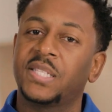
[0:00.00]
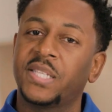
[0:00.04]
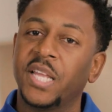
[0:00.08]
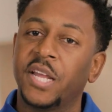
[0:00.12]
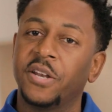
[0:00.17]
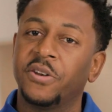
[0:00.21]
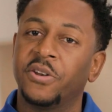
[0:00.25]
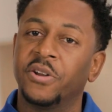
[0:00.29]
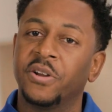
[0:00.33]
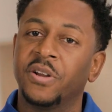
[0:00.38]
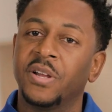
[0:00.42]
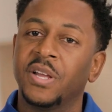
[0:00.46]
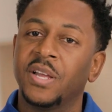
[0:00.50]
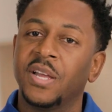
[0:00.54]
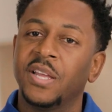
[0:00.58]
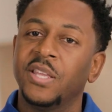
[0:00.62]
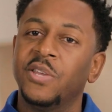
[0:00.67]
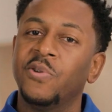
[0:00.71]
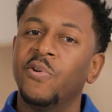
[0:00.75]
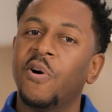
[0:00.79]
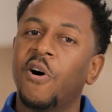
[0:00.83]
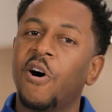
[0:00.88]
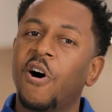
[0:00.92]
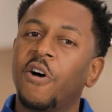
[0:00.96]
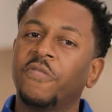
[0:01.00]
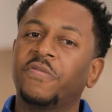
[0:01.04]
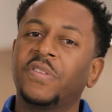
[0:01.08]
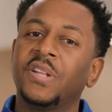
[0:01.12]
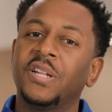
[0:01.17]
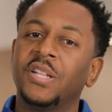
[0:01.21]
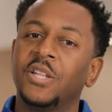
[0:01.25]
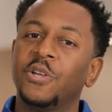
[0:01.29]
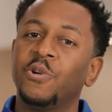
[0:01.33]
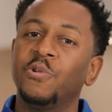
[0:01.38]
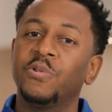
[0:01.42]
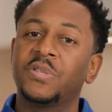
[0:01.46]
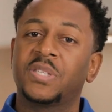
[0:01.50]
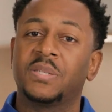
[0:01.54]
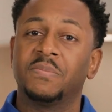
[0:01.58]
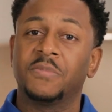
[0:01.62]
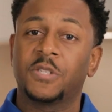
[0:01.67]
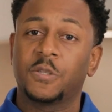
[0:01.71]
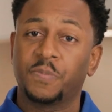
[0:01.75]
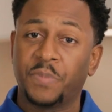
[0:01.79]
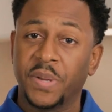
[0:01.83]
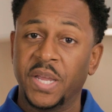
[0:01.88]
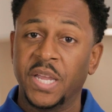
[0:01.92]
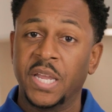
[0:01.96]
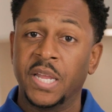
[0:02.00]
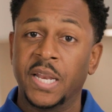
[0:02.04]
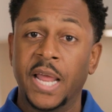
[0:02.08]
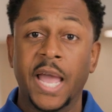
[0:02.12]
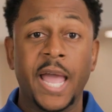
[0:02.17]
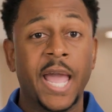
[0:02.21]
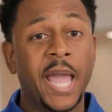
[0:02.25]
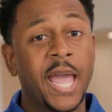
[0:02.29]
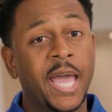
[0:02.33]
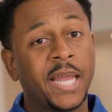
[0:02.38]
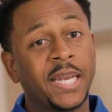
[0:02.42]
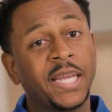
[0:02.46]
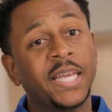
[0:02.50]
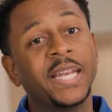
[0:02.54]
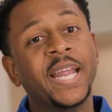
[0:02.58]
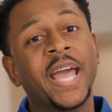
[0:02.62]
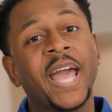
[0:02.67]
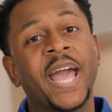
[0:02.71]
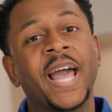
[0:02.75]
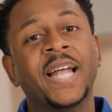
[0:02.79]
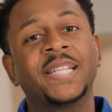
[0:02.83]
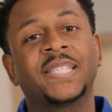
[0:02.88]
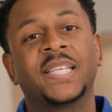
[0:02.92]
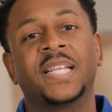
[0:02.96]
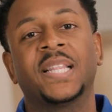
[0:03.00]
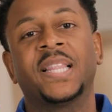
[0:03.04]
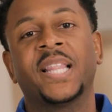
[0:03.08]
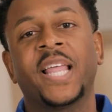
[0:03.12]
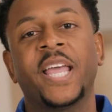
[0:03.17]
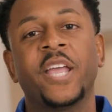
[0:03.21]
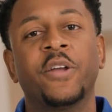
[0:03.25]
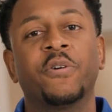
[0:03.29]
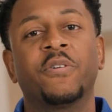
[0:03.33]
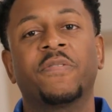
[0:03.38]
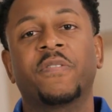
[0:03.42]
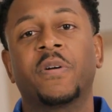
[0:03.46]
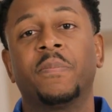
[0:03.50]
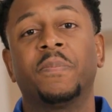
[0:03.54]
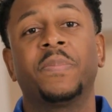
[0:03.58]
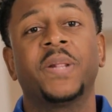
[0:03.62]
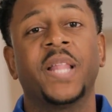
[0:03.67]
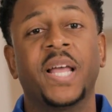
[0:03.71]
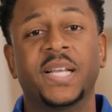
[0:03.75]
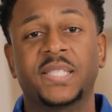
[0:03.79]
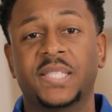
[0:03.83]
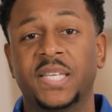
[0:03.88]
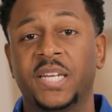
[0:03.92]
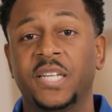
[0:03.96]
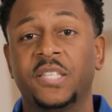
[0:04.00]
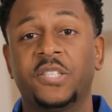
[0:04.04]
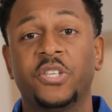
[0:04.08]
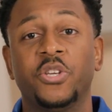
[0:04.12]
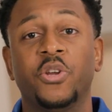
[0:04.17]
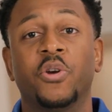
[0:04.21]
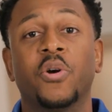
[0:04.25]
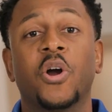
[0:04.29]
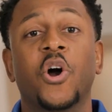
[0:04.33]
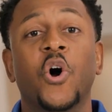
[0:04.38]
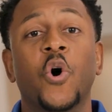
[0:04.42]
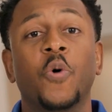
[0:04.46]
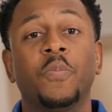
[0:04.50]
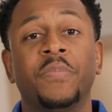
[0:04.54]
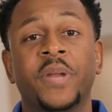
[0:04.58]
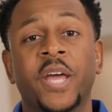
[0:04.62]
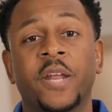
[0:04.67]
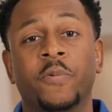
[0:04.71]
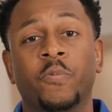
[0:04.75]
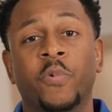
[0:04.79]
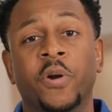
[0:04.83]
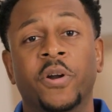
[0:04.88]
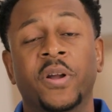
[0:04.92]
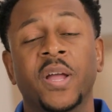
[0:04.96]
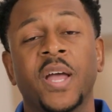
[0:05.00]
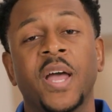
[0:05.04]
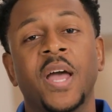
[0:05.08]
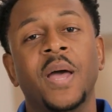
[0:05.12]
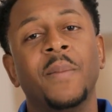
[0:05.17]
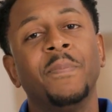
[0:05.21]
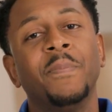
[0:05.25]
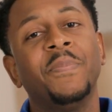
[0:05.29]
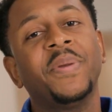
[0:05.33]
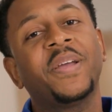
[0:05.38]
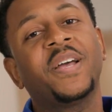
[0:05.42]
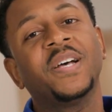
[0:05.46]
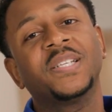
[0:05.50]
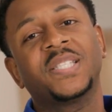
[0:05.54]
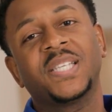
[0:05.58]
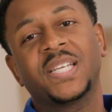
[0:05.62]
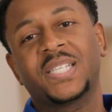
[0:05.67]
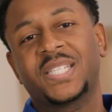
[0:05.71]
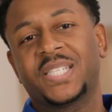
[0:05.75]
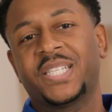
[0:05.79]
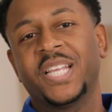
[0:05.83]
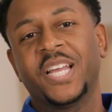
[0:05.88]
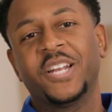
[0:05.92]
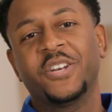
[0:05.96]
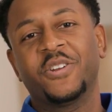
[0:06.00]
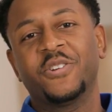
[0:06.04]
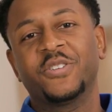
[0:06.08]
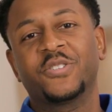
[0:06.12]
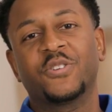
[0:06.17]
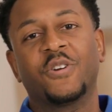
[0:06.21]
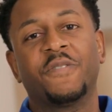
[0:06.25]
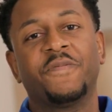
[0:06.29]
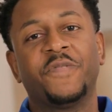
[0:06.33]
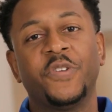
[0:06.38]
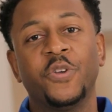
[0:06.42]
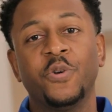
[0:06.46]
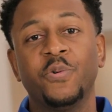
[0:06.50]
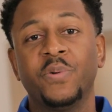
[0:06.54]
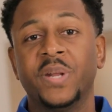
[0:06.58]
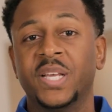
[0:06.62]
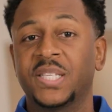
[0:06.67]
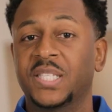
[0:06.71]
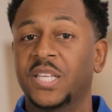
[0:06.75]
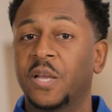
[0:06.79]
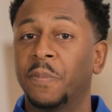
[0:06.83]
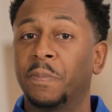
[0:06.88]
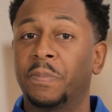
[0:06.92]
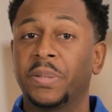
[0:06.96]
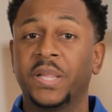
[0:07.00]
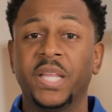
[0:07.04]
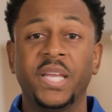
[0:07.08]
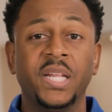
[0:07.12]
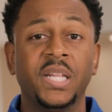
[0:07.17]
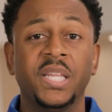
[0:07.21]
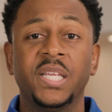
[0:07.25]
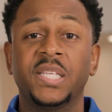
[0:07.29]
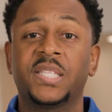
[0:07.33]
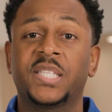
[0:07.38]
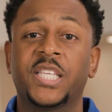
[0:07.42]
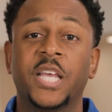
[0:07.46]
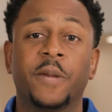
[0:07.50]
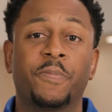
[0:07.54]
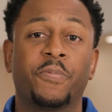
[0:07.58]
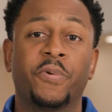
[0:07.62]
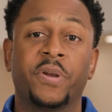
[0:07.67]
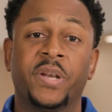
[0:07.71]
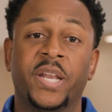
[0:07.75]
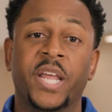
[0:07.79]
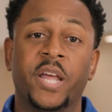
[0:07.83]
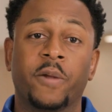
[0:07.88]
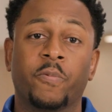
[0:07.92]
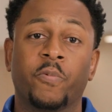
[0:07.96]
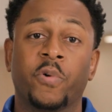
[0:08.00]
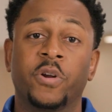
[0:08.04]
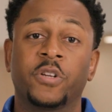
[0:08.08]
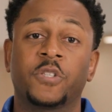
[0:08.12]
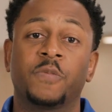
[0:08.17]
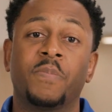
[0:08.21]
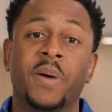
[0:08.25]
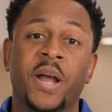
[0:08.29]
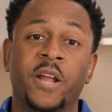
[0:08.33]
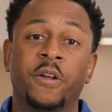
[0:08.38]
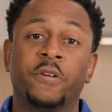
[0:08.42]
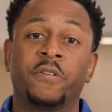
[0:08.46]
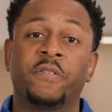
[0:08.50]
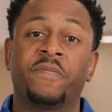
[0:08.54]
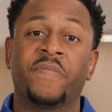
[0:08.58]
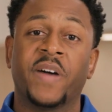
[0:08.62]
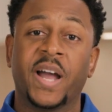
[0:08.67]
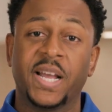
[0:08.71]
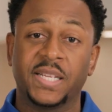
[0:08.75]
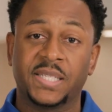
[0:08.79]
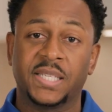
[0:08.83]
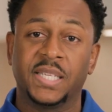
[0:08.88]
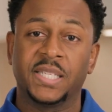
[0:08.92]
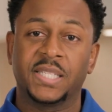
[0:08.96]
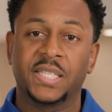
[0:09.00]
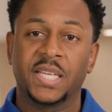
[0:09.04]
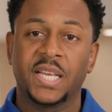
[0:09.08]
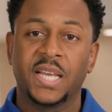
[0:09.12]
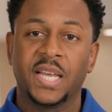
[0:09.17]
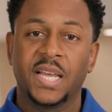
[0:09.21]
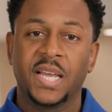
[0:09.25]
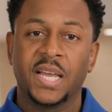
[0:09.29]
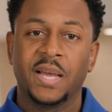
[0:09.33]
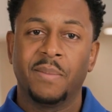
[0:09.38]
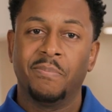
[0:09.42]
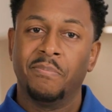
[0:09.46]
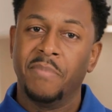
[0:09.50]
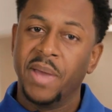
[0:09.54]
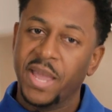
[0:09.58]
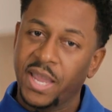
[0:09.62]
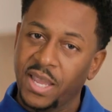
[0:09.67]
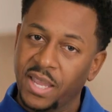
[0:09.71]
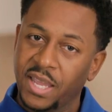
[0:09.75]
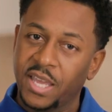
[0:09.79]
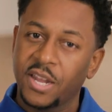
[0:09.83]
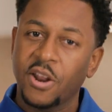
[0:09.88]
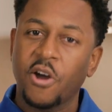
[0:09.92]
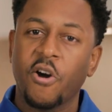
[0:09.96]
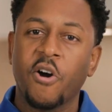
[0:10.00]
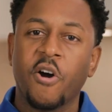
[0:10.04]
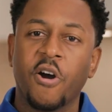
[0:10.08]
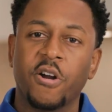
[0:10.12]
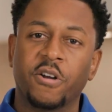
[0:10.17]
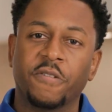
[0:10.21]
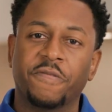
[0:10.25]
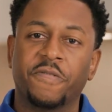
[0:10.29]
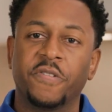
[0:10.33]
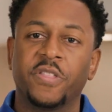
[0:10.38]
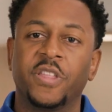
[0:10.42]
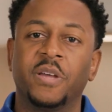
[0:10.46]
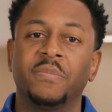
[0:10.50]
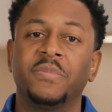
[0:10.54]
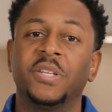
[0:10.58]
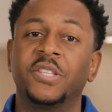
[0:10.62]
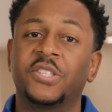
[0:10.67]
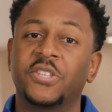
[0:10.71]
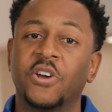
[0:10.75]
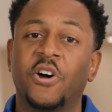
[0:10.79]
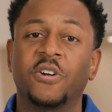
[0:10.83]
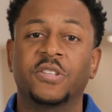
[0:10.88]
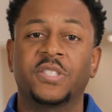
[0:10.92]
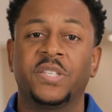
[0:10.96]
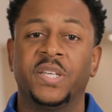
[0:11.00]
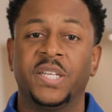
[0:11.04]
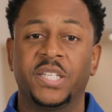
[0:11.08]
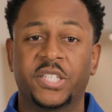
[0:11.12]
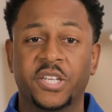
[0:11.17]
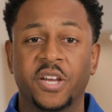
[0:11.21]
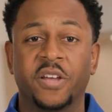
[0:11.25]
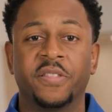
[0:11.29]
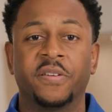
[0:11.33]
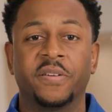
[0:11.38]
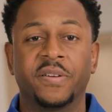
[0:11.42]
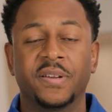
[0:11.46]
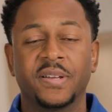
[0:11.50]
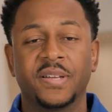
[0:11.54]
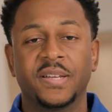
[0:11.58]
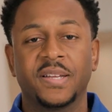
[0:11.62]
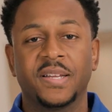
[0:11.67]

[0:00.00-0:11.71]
extender, you often lose some speed and it adds a layer of complexity to your home network because extenders are viewed as completely separate networks by your devices, making it harder for them to talk to each other.